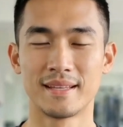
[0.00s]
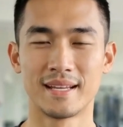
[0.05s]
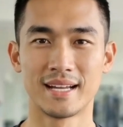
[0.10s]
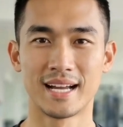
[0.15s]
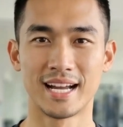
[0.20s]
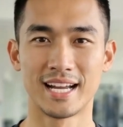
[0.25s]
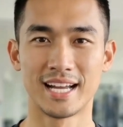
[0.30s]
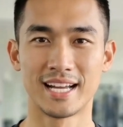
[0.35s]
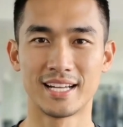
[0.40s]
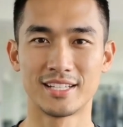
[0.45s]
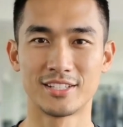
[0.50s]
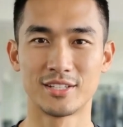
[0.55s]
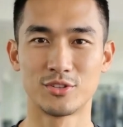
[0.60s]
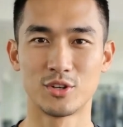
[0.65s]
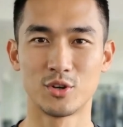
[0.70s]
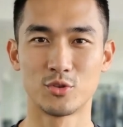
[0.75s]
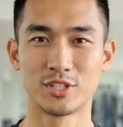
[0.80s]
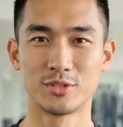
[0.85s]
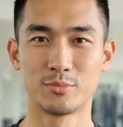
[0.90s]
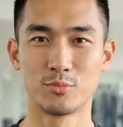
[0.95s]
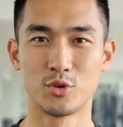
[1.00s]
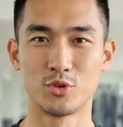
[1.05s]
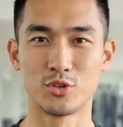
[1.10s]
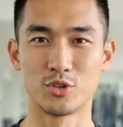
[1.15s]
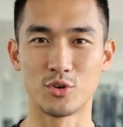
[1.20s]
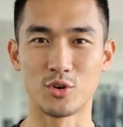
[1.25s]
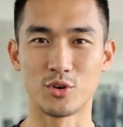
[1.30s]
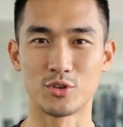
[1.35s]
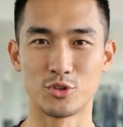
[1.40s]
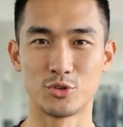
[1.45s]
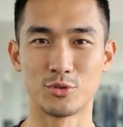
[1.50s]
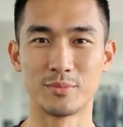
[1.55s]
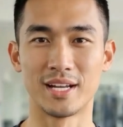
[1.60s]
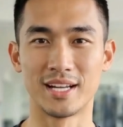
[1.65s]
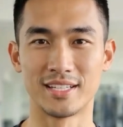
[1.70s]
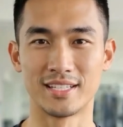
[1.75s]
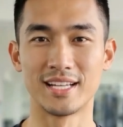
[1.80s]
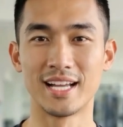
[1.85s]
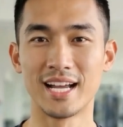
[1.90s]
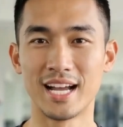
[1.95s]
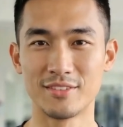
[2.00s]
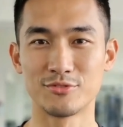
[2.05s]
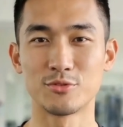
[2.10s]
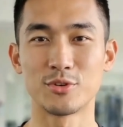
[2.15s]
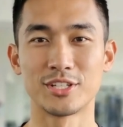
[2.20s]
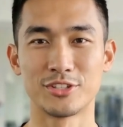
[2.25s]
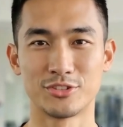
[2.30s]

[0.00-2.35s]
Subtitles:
And a loading protocol you abandon halfway